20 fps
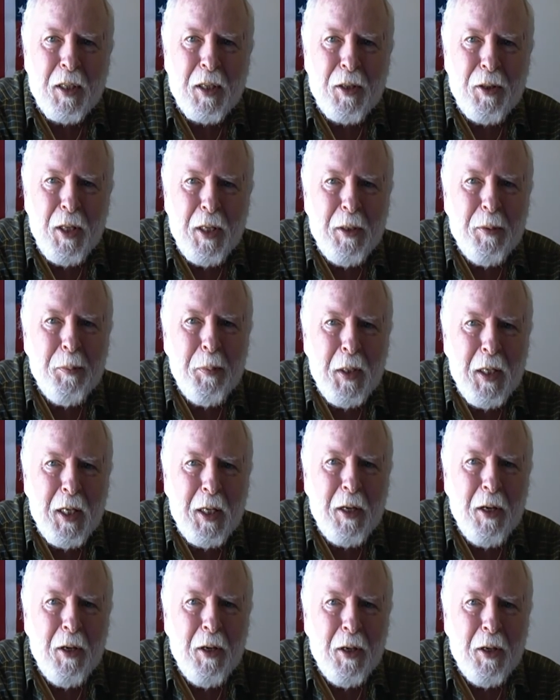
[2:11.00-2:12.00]
Glenn
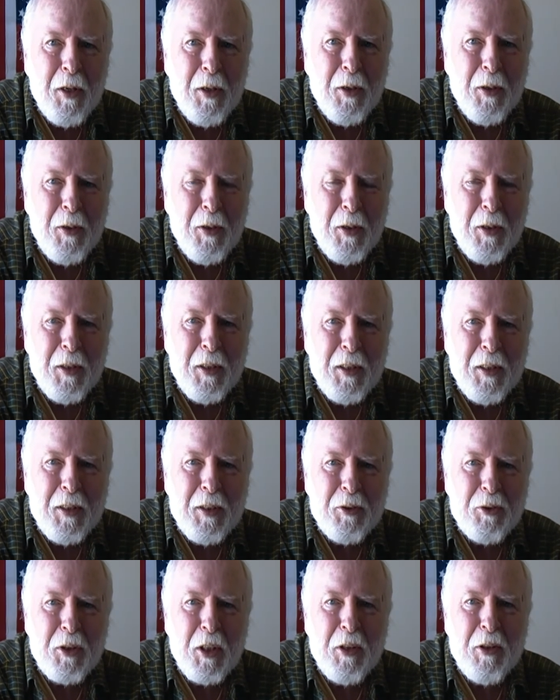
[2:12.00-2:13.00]
Beck
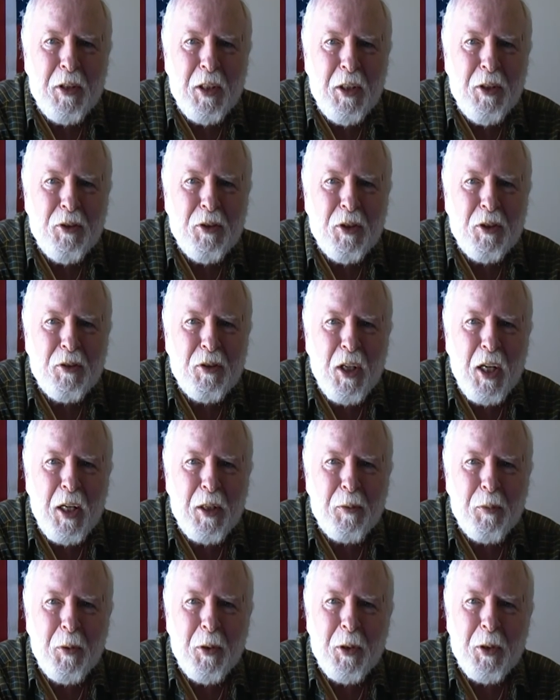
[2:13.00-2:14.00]
said these
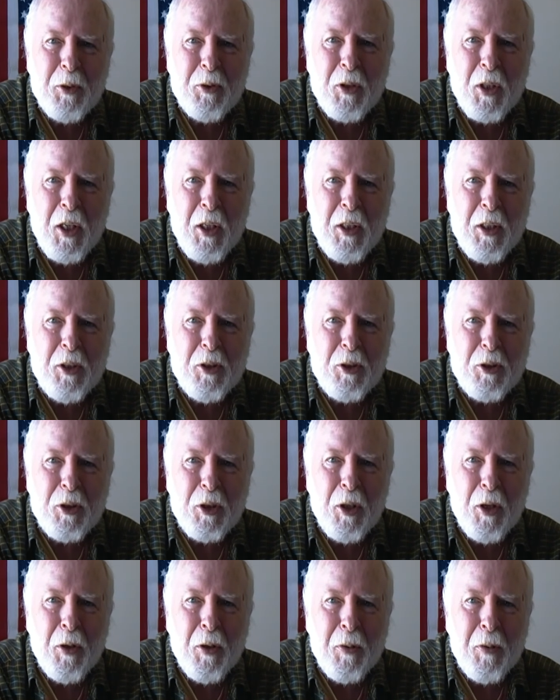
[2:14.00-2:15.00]
exact words on his
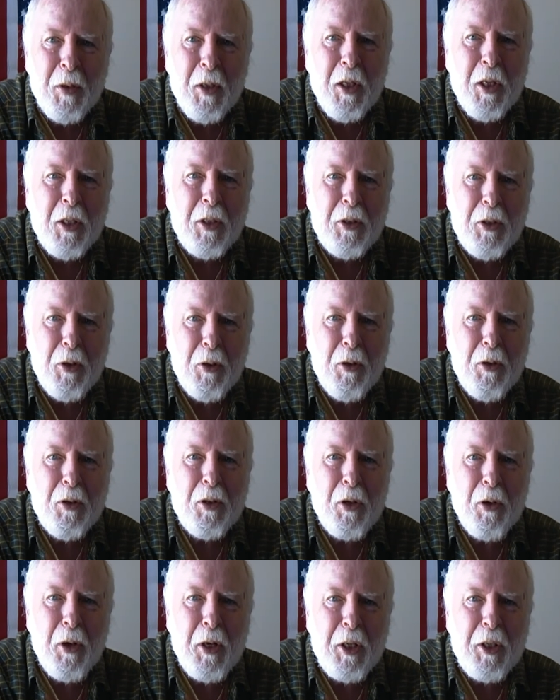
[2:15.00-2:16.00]
show: "You're
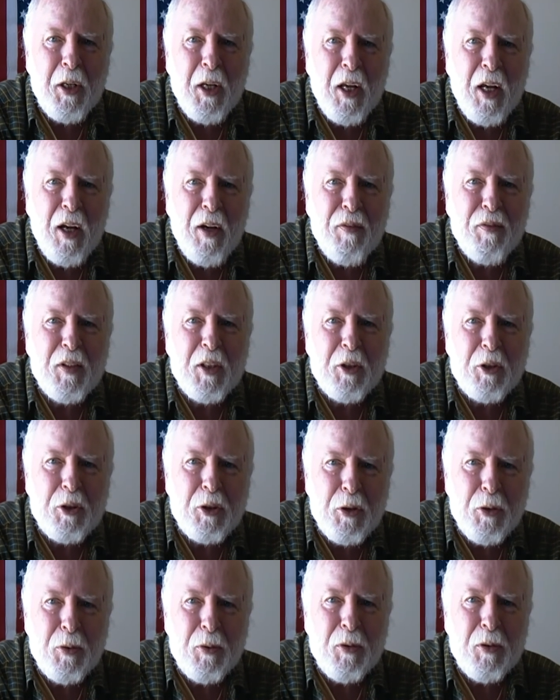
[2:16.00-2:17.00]
going to have to
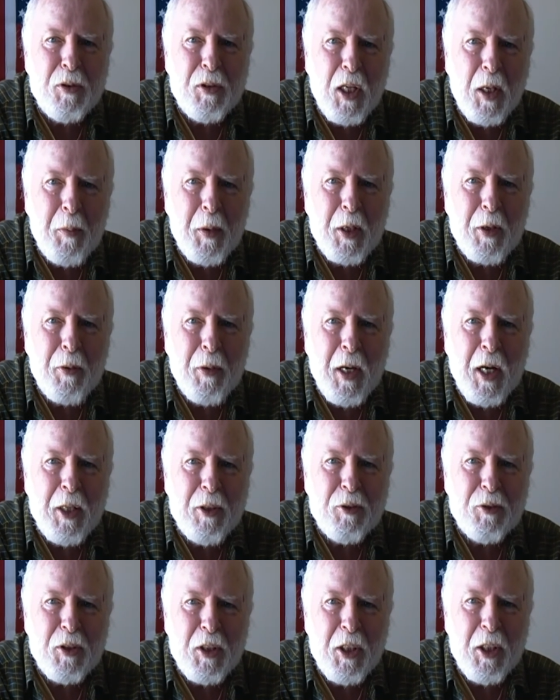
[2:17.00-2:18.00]
shoot
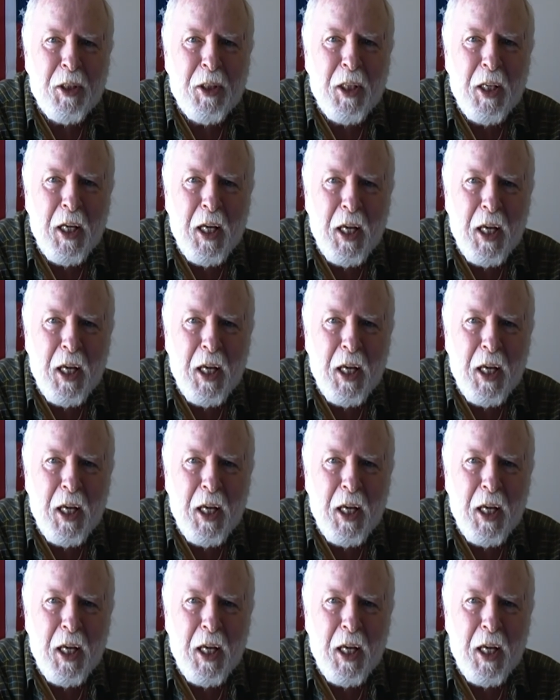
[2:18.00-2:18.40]
Democrats in the